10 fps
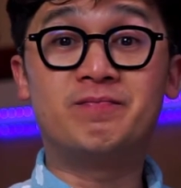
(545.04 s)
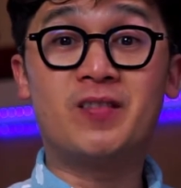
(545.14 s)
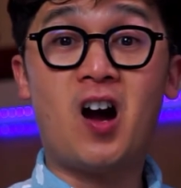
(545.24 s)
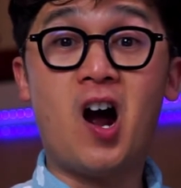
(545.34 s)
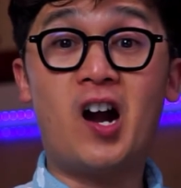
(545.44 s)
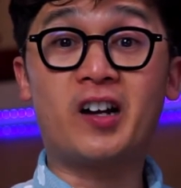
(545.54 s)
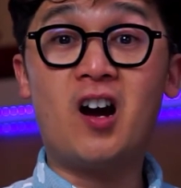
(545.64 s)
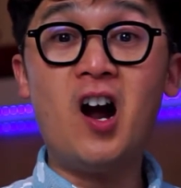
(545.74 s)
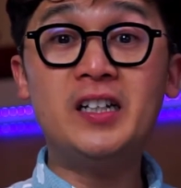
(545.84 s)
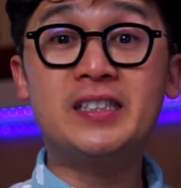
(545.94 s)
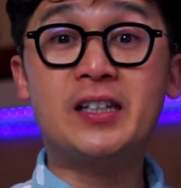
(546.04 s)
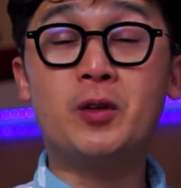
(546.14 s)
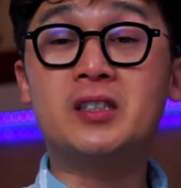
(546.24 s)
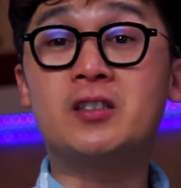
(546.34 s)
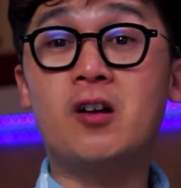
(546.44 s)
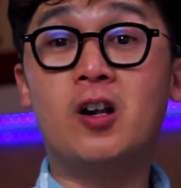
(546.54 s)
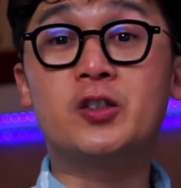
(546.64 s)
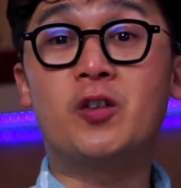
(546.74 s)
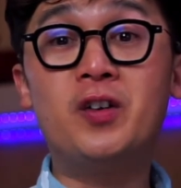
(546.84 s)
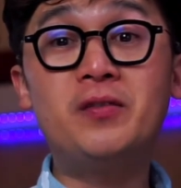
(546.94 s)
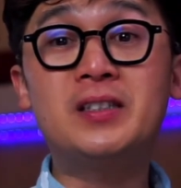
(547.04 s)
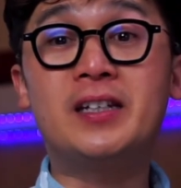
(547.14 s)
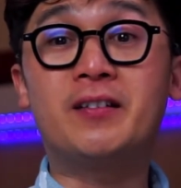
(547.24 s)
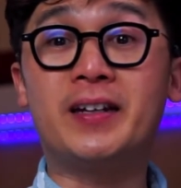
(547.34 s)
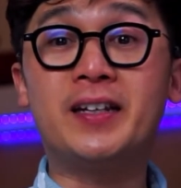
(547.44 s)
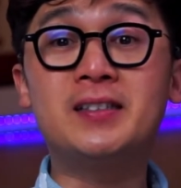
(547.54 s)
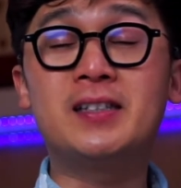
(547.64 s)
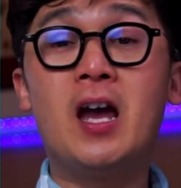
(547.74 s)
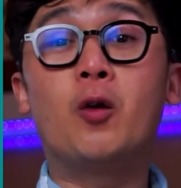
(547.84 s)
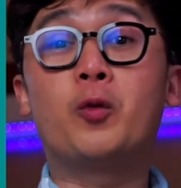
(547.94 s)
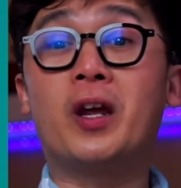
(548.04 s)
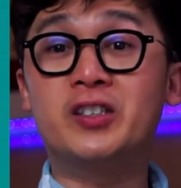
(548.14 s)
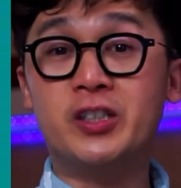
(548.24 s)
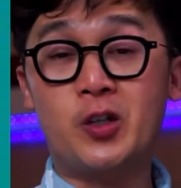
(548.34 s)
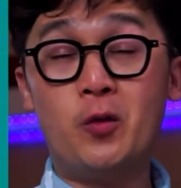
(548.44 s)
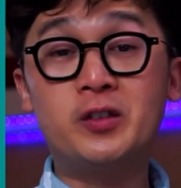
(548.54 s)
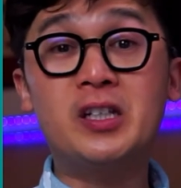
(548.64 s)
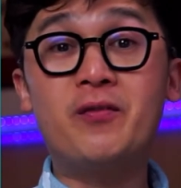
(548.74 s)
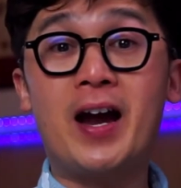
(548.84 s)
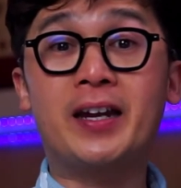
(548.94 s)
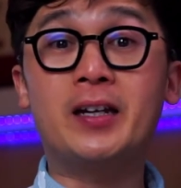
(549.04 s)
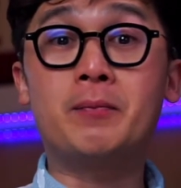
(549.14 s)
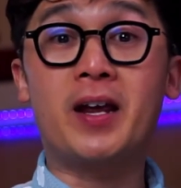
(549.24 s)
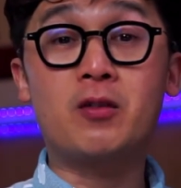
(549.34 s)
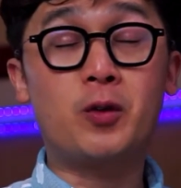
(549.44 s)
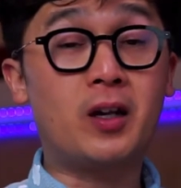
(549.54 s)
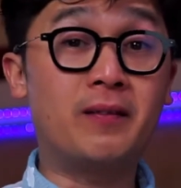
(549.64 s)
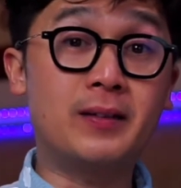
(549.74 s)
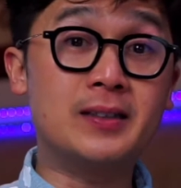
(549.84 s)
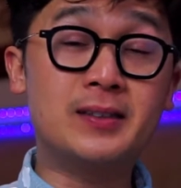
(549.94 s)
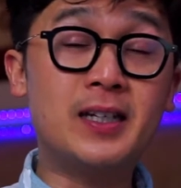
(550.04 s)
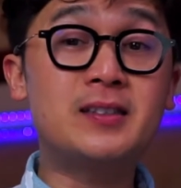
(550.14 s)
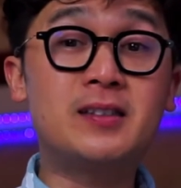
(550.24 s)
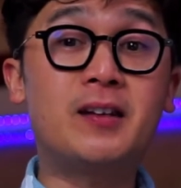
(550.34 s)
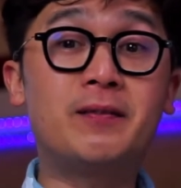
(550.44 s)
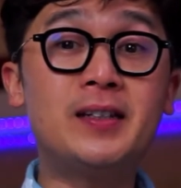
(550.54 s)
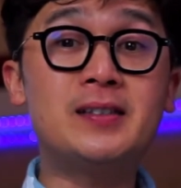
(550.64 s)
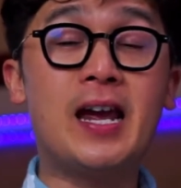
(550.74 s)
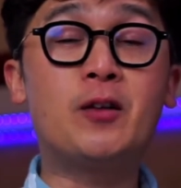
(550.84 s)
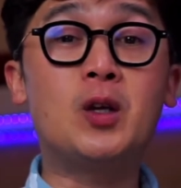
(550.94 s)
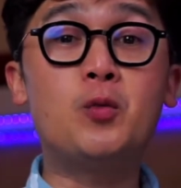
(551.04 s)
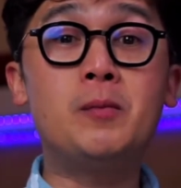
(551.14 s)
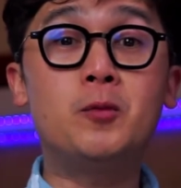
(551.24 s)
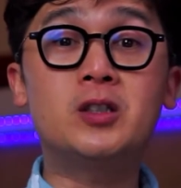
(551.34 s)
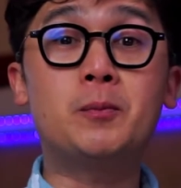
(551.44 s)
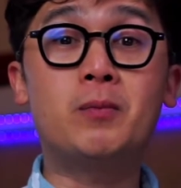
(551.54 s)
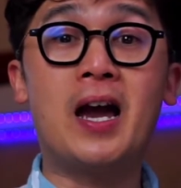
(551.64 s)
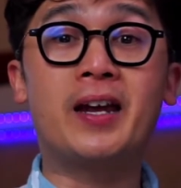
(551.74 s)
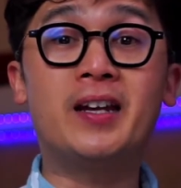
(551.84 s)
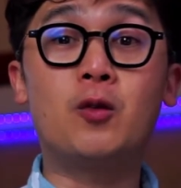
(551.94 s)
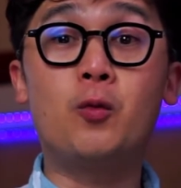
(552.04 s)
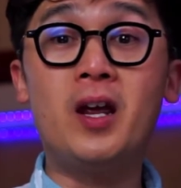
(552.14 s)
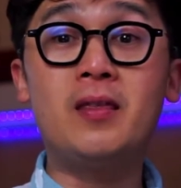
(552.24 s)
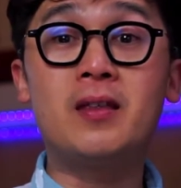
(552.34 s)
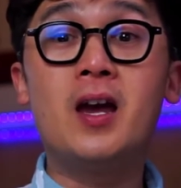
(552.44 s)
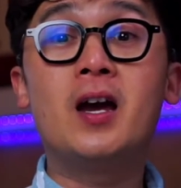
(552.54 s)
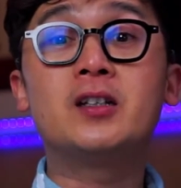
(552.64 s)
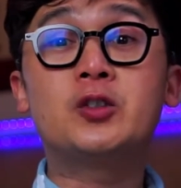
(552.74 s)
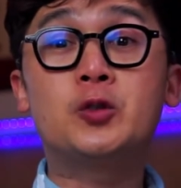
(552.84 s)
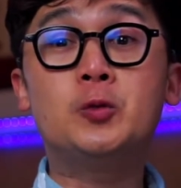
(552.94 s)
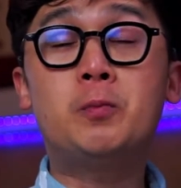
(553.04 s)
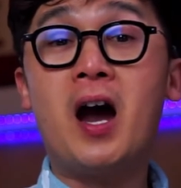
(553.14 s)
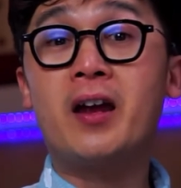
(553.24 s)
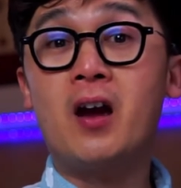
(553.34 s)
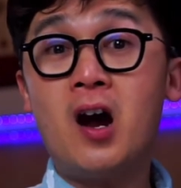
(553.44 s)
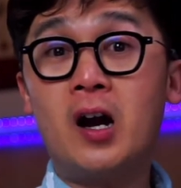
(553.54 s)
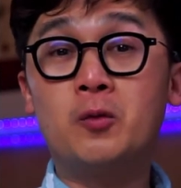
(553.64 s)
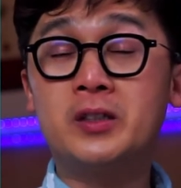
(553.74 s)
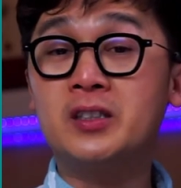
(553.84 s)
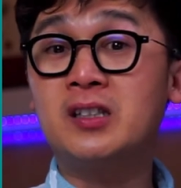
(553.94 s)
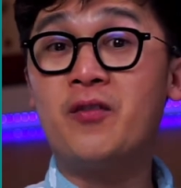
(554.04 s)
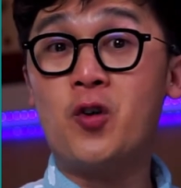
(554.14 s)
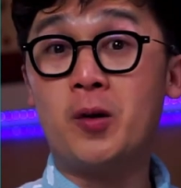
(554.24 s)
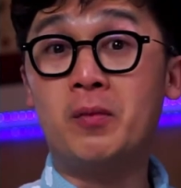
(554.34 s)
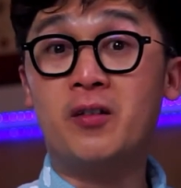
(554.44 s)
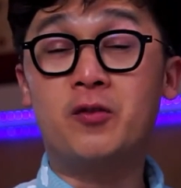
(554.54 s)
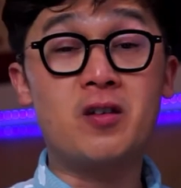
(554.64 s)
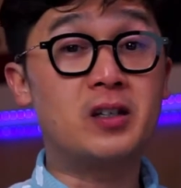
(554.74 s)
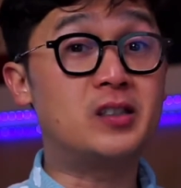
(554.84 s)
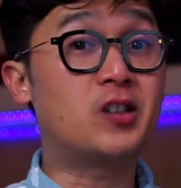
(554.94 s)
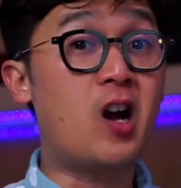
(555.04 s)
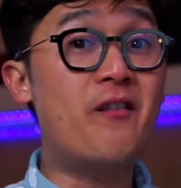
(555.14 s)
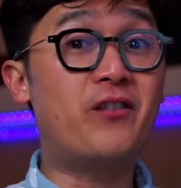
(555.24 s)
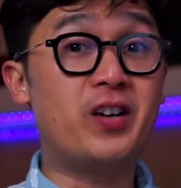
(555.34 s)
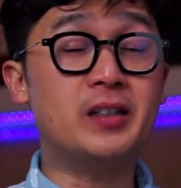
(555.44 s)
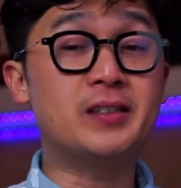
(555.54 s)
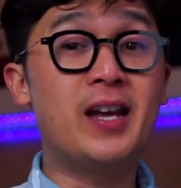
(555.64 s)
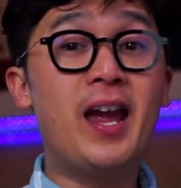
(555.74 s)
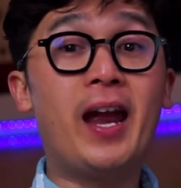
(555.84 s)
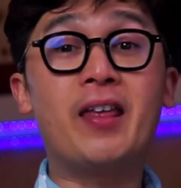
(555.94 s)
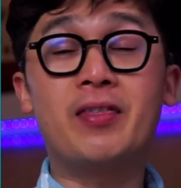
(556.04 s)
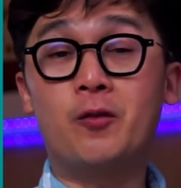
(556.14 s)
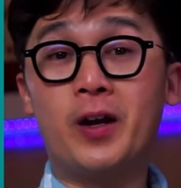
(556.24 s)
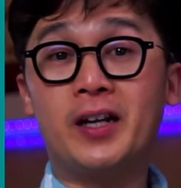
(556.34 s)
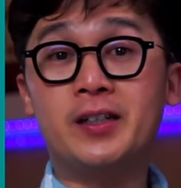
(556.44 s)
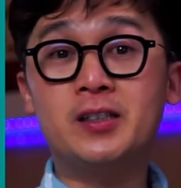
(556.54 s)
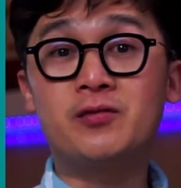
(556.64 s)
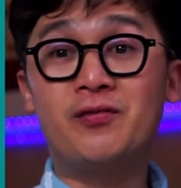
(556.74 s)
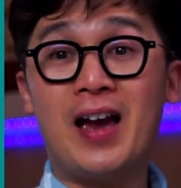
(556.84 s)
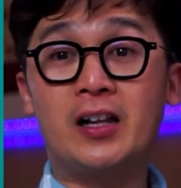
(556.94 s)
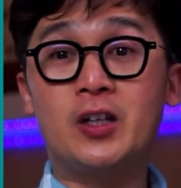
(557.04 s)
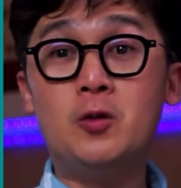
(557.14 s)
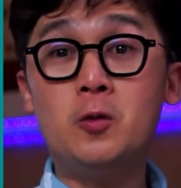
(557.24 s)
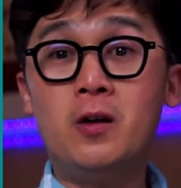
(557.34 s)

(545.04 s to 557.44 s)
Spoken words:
arc RT, which is also 50 degrees. We are just going to divide it by 360 degrees, and we will multiply it with 2 pi r, which is the formula for the circumference. And the radius value